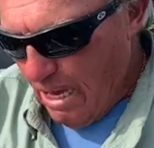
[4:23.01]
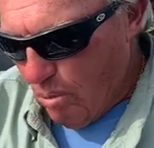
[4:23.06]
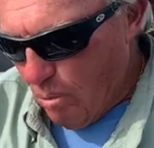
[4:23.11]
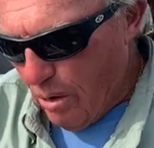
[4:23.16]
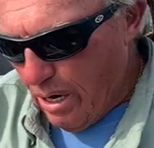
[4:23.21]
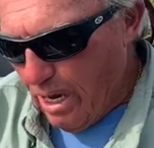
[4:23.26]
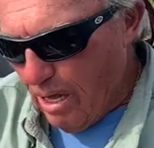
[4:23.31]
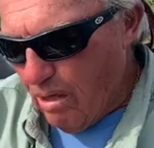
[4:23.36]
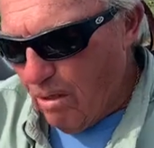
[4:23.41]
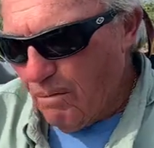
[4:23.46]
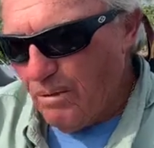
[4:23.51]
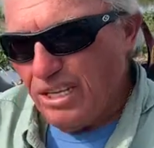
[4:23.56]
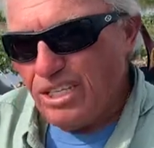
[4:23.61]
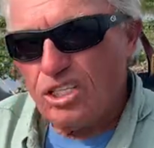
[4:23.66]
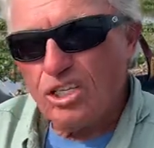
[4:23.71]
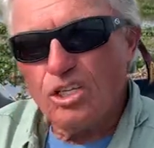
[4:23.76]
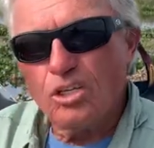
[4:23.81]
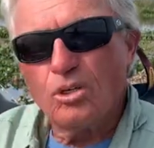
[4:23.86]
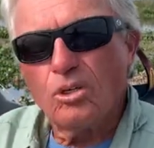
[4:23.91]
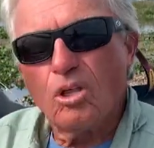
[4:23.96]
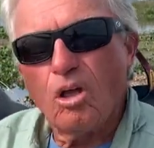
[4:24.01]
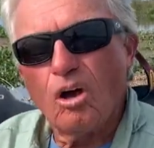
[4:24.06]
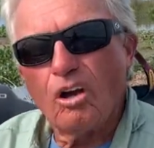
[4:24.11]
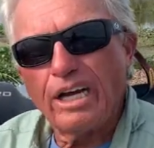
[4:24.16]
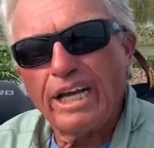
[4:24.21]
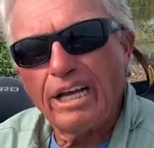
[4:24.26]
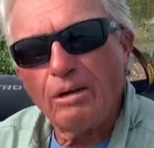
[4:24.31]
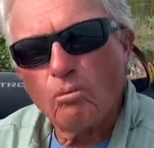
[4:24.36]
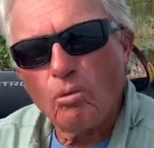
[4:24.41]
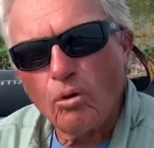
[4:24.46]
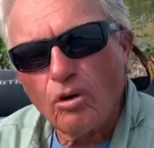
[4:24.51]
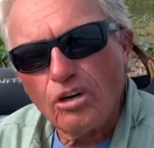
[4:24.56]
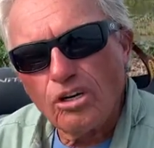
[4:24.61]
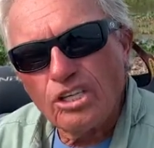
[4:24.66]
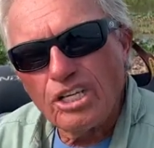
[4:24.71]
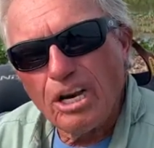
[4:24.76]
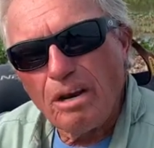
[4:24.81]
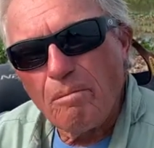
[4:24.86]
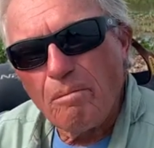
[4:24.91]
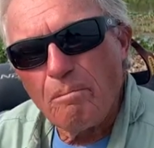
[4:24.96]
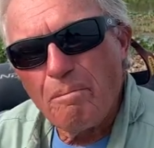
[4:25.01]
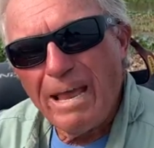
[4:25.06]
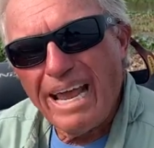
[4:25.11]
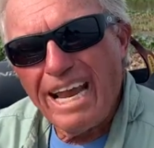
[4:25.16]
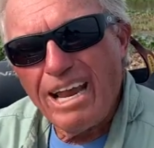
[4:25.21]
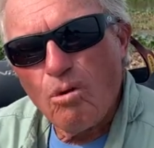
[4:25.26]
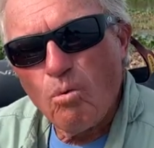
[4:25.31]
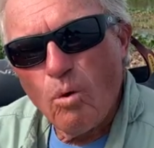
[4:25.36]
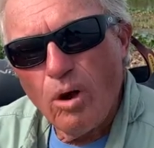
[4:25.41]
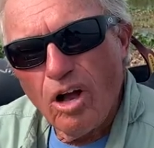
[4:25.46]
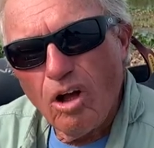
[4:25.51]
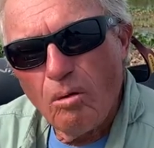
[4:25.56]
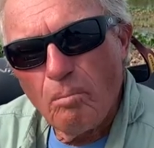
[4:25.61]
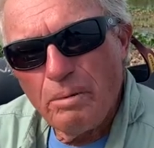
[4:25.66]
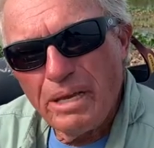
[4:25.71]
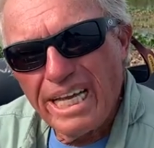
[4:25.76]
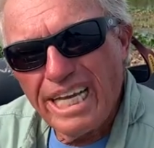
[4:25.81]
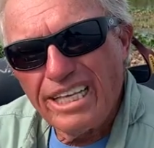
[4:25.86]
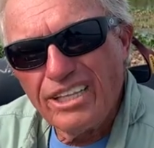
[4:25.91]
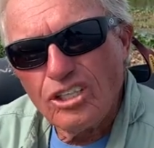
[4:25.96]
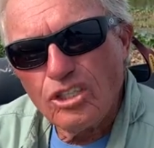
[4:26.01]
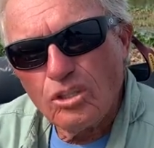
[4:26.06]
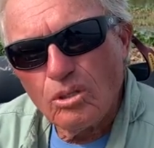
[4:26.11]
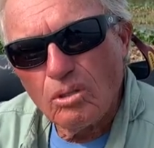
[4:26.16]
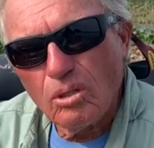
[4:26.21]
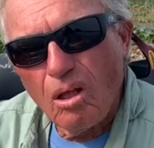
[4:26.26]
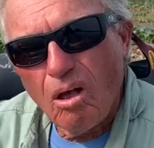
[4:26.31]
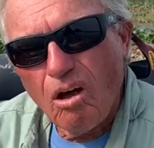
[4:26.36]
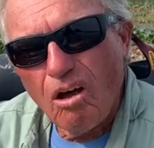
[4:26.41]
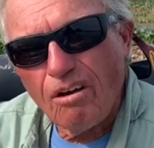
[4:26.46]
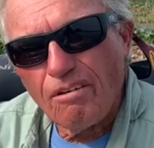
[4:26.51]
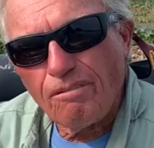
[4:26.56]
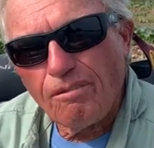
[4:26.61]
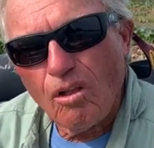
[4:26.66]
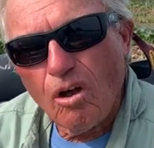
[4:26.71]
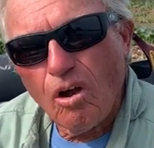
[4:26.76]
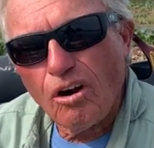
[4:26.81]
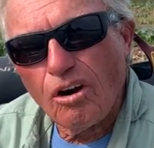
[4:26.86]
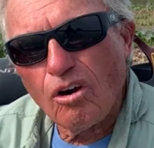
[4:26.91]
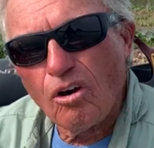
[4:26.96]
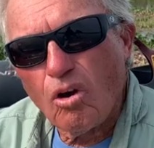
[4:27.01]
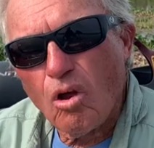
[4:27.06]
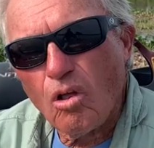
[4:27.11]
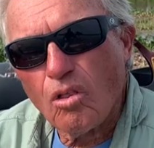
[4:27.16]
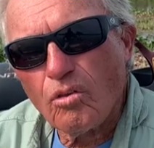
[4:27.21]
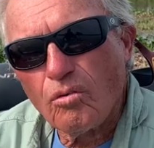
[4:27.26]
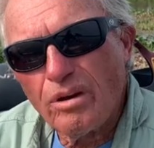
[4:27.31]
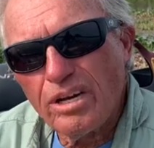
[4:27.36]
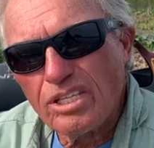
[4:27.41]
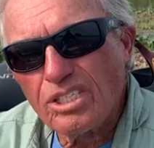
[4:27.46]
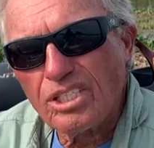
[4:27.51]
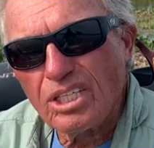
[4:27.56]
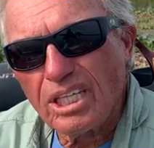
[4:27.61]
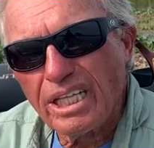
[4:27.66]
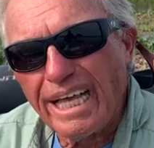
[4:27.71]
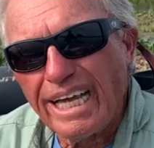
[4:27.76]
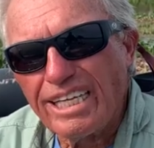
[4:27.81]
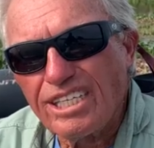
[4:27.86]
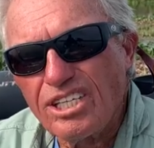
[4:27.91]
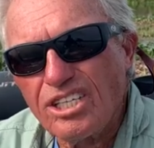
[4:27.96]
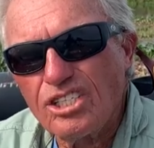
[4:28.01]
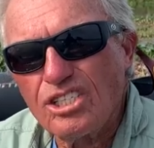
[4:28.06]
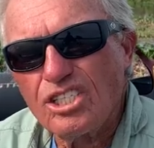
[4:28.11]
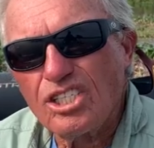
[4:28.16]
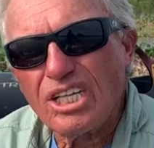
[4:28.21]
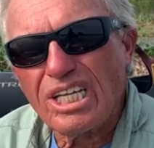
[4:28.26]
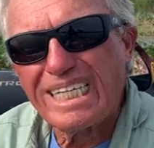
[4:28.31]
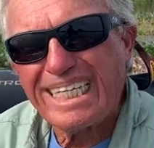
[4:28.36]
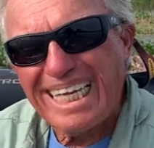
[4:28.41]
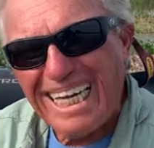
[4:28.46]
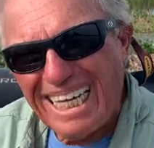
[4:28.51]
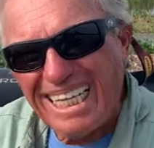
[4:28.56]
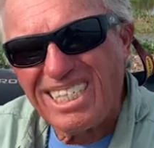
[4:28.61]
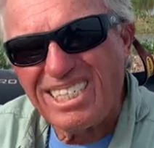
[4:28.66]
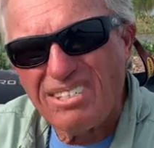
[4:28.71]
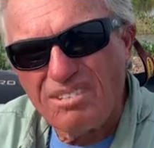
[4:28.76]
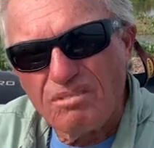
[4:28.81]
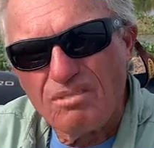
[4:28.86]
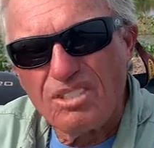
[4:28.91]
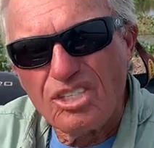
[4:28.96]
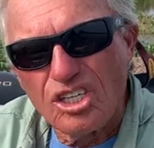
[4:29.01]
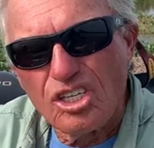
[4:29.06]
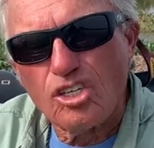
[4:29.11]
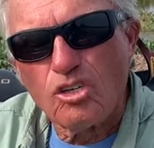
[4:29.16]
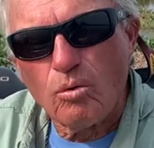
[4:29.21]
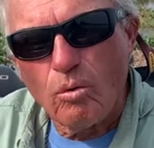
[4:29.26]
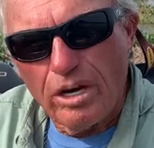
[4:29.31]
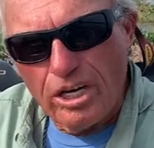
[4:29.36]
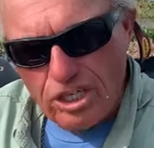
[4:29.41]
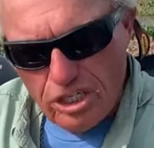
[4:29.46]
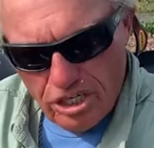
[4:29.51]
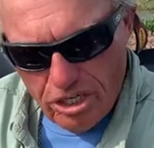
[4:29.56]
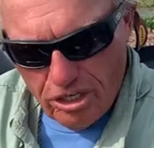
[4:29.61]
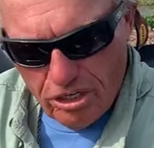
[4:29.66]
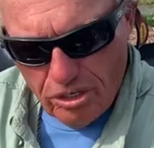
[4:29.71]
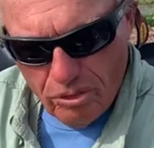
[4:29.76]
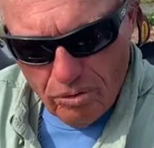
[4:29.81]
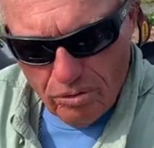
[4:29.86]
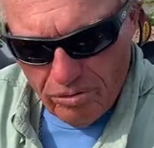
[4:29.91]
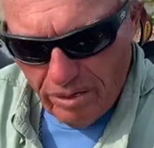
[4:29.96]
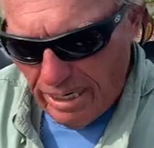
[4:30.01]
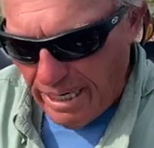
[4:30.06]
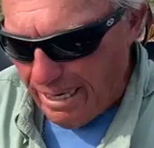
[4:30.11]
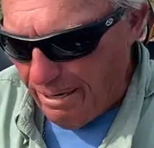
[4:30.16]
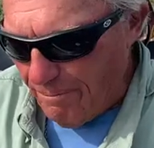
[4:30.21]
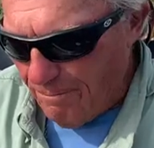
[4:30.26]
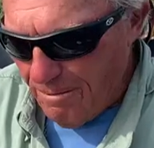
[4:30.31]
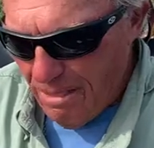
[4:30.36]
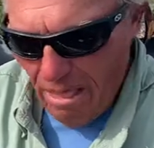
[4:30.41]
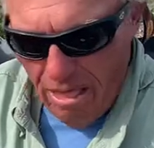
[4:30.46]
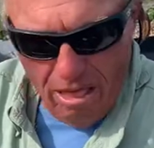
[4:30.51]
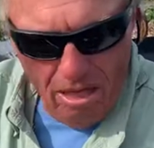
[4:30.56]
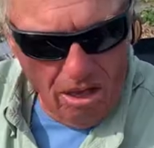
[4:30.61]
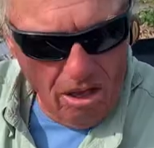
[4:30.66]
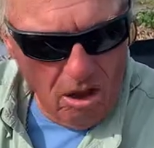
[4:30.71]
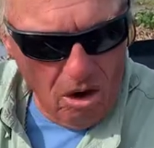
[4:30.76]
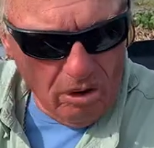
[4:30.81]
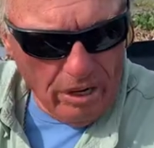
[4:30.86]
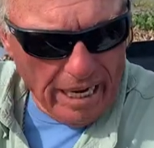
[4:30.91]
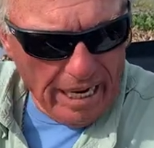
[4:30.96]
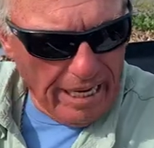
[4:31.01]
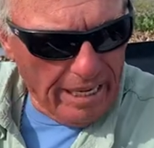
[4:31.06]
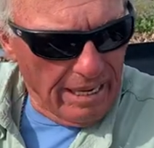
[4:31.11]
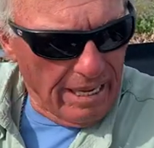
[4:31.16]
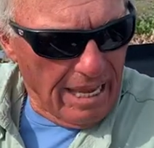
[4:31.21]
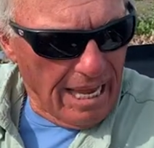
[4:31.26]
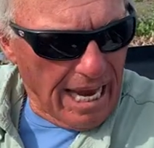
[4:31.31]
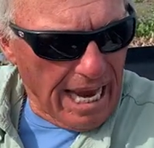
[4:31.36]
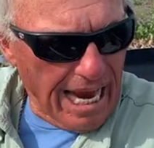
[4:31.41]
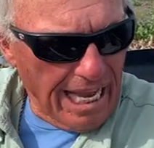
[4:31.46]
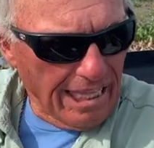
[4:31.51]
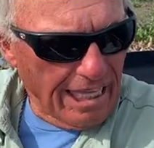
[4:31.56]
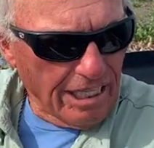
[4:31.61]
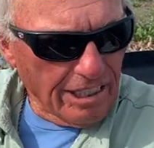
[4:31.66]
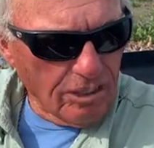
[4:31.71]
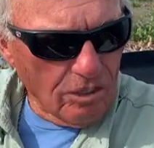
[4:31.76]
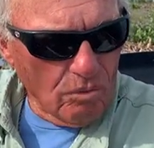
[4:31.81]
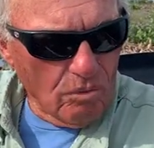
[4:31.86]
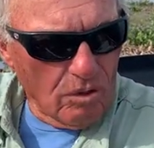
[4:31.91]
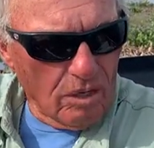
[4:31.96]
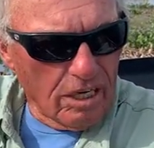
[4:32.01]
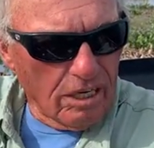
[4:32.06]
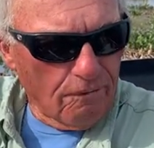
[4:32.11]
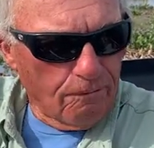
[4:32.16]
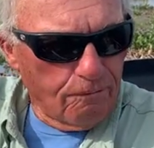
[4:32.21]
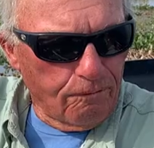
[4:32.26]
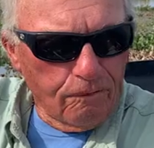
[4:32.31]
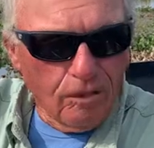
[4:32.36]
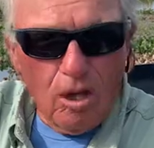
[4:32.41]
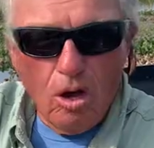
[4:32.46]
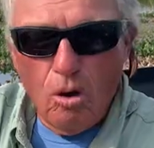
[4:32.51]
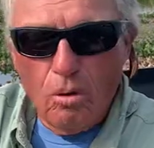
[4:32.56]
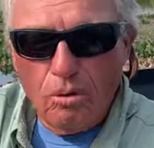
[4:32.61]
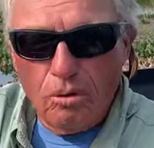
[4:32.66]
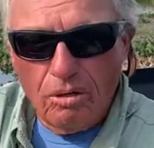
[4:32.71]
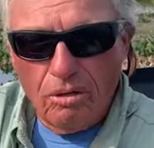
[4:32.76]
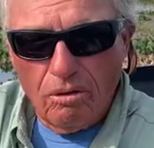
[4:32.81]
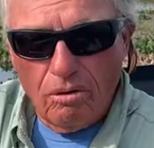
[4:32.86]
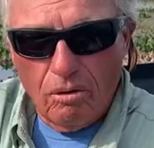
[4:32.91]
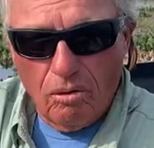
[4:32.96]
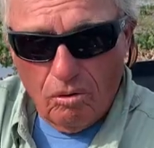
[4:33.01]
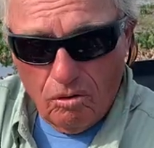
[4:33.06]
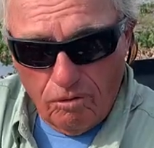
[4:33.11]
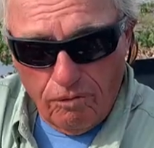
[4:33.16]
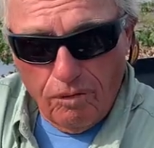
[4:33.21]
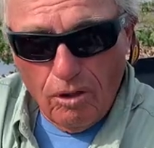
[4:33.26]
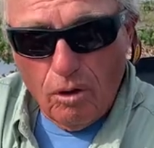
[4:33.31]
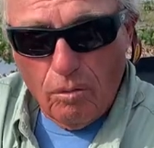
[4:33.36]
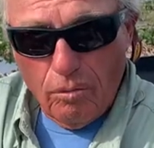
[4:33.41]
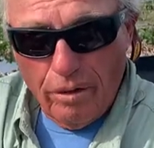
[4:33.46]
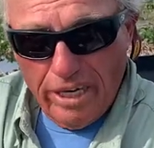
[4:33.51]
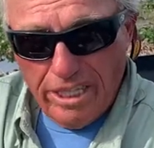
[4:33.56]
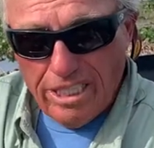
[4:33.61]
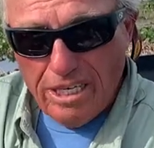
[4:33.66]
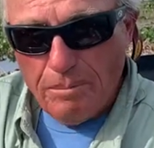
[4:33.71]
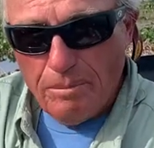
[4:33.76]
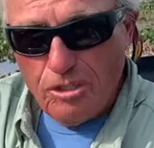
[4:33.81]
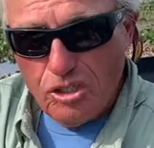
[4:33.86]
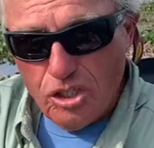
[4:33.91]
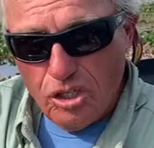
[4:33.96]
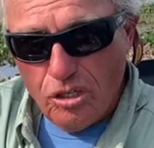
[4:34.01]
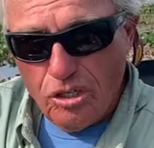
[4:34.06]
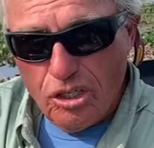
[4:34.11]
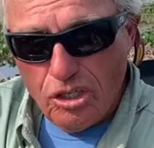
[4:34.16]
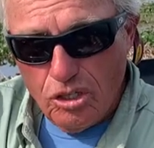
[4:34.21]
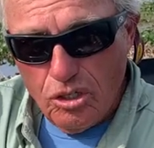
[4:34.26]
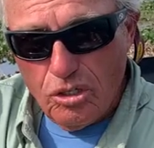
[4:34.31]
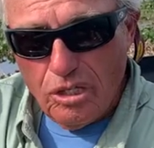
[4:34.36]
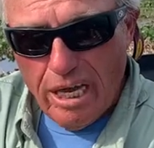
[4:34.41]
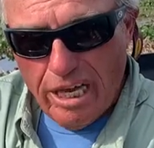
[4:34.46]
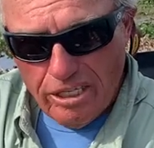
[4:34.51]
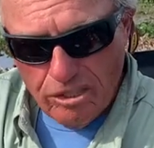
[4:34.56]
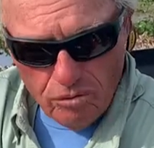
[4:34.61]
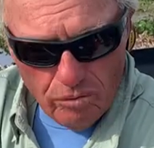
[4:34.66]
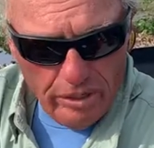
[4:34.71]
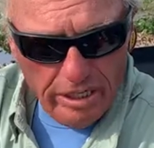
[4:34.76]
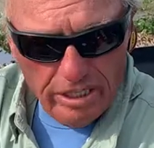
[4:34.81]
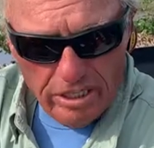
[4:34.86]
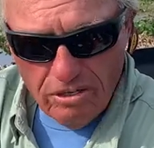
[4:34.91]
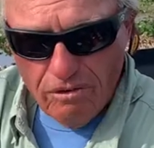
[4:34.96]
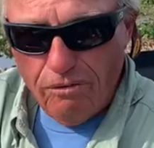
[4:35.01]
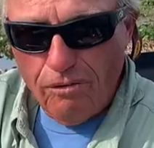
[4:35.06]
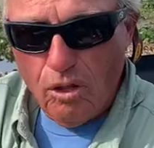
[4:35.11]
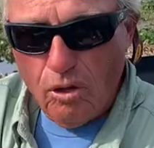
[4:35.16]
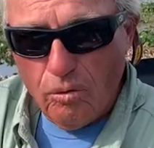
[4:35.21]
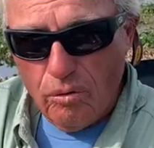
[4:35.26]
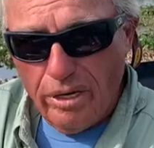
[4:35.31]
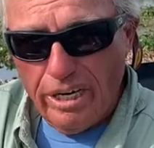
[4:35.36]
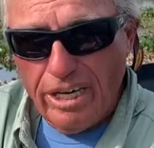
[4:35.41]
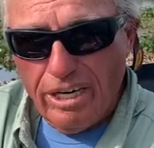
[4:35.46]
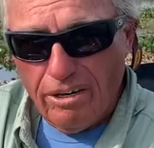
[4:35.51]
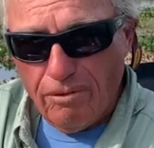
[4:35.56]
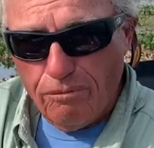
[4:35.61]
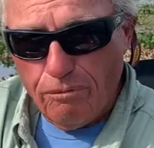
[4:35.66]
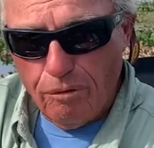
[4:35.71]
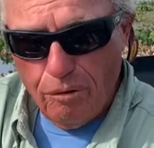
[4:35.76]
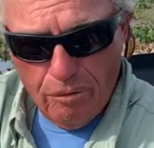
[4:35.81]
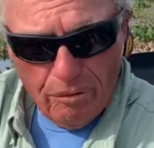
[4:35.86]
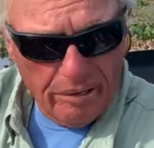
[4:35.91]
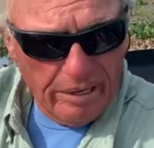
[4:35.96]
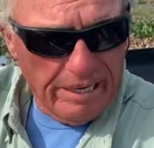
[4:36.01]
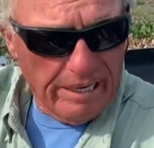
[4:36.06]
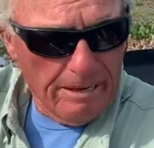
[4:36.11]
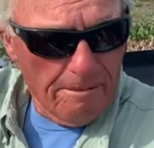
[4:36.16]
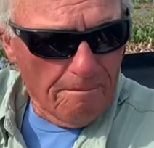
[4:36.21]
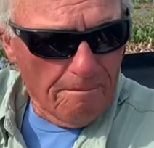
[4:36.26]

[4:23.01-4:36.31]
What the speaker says: Well, it's the new law in Headwaters, and it may well be the new law in Florida and all the rest of the lakes. This is a test situation that they're doing right now. Okay, I like to run a float on the float rigs. I'm going to show you 2 kinds of rigs, a float rig and a free rig.